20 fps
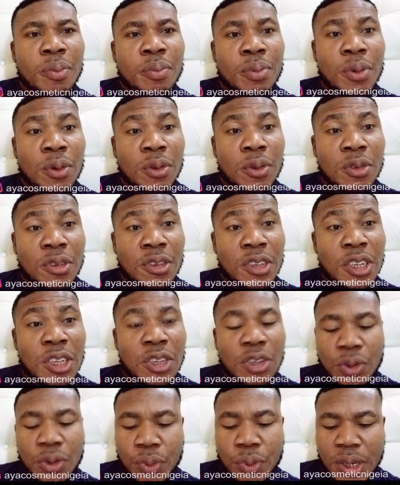
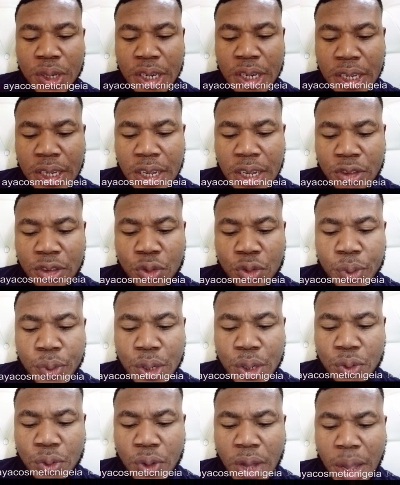procedure we needed. So
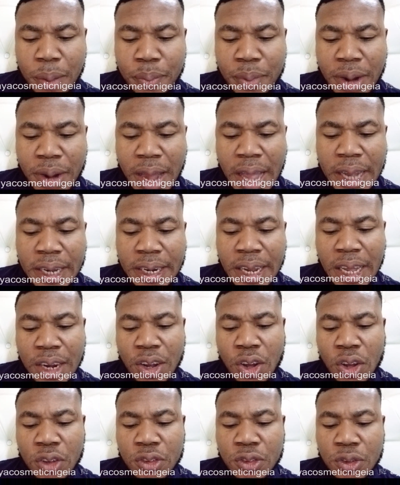we're going to apply that
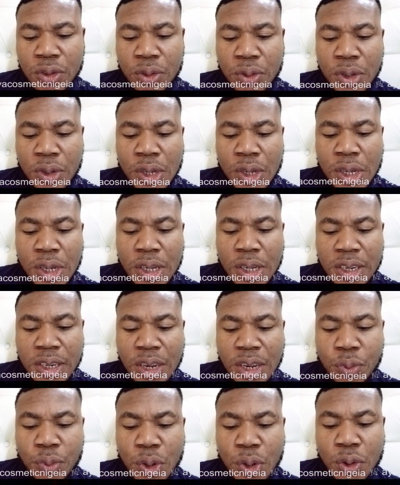also.
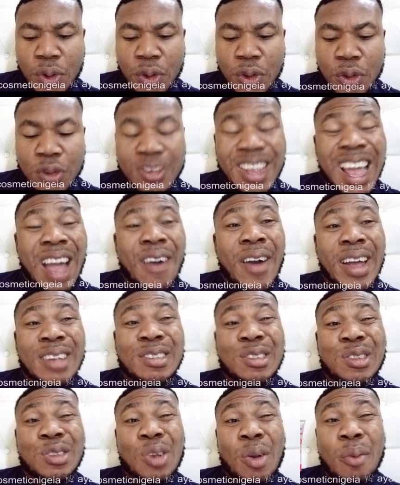Then we're going to use our
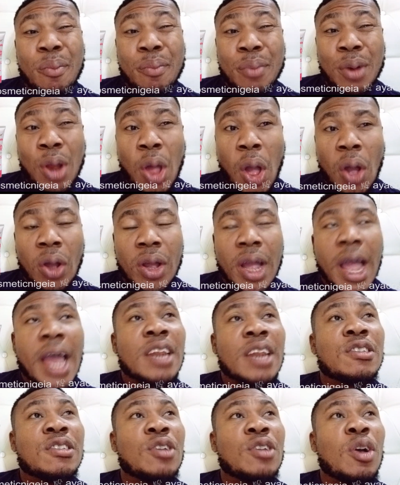sunblock,
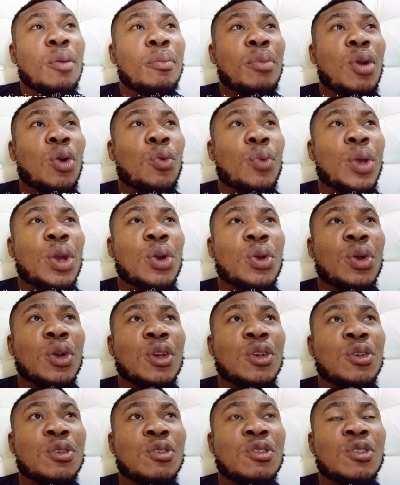and the sunblock we're going to
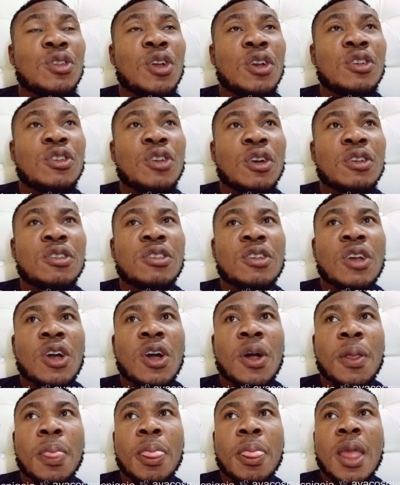use not just
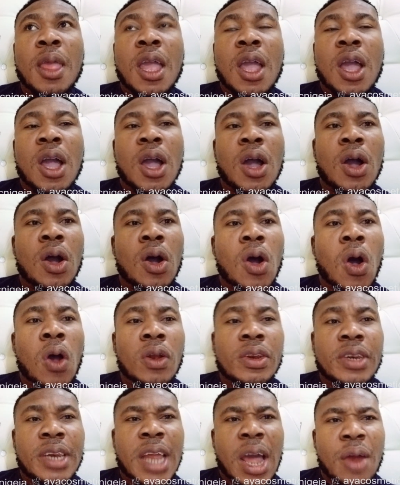
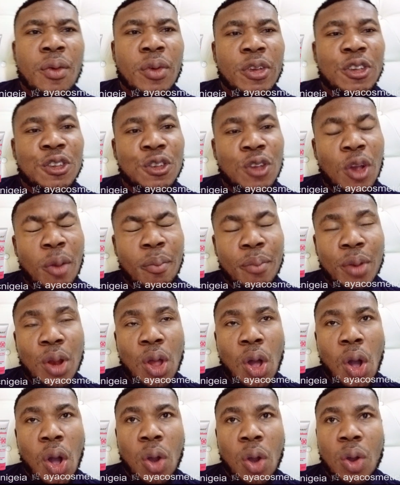ordinary
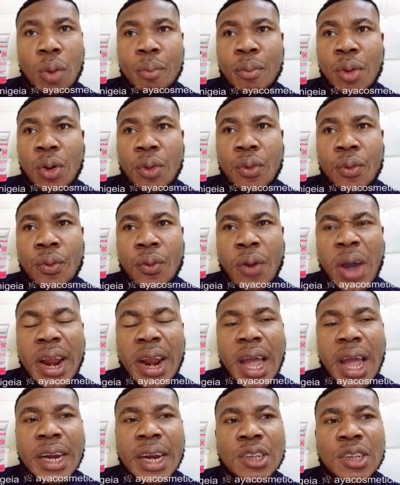sunblock, but
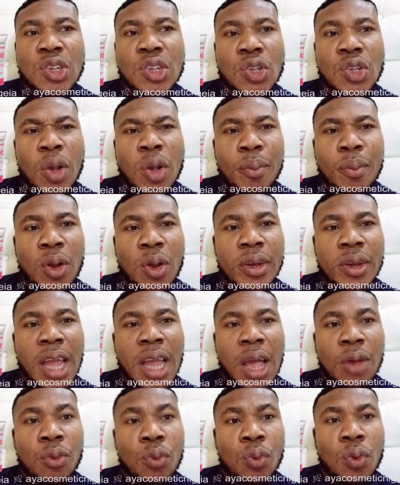rather the sunblock
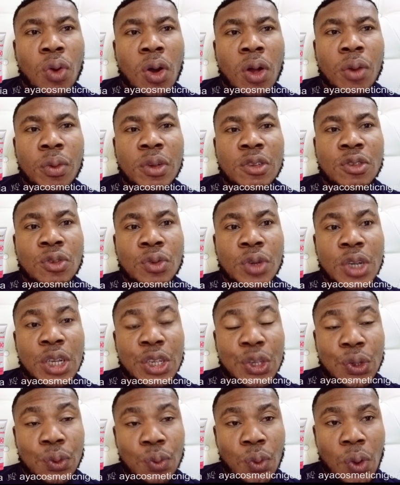that will always do
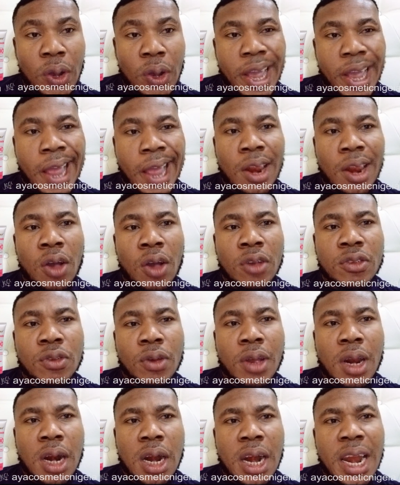its work and also
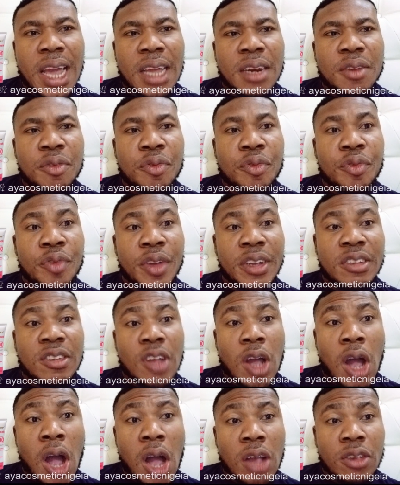clear the face
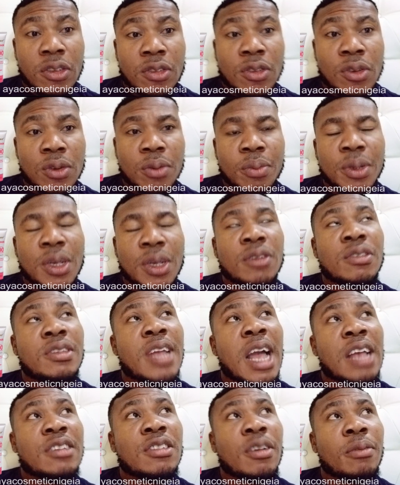also, because
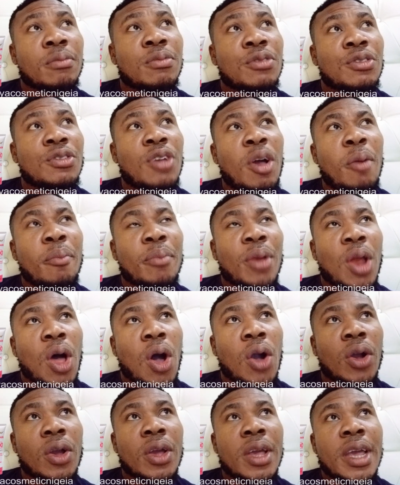there are some
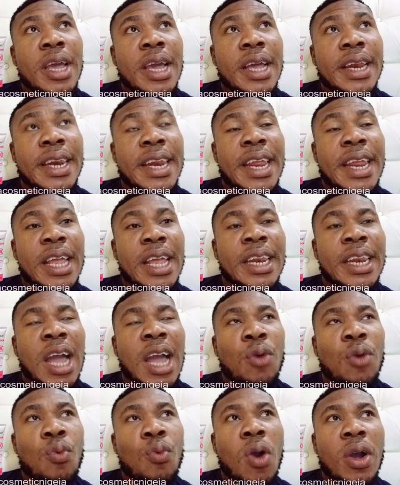sunblock,
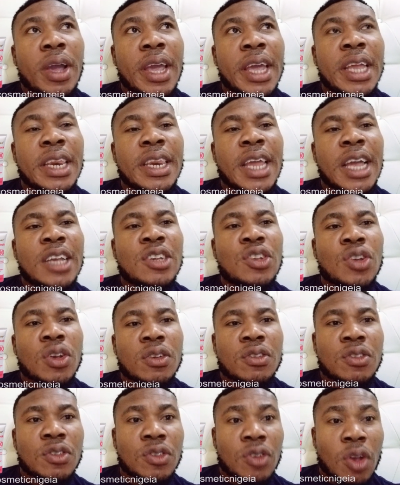their work in there is
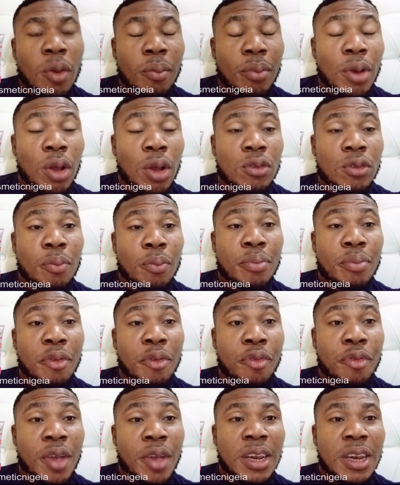just sunblock to
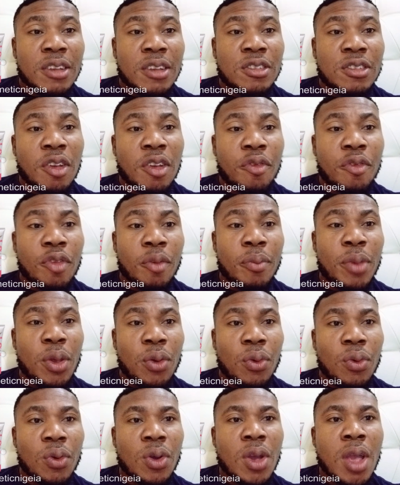prevent the sun from
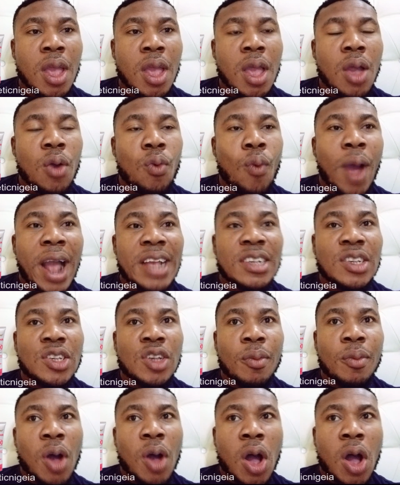you, while
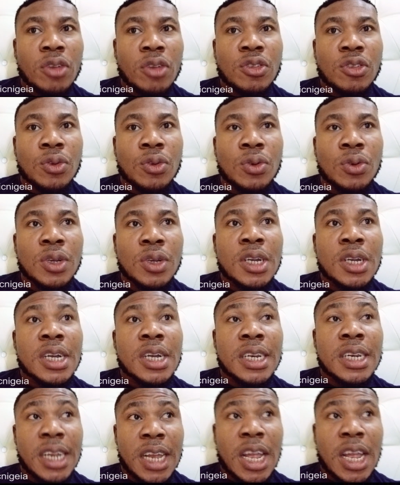some also
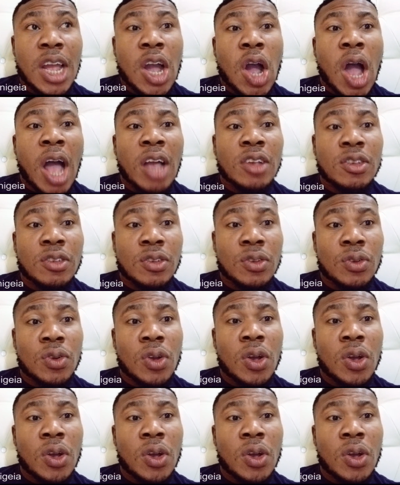they act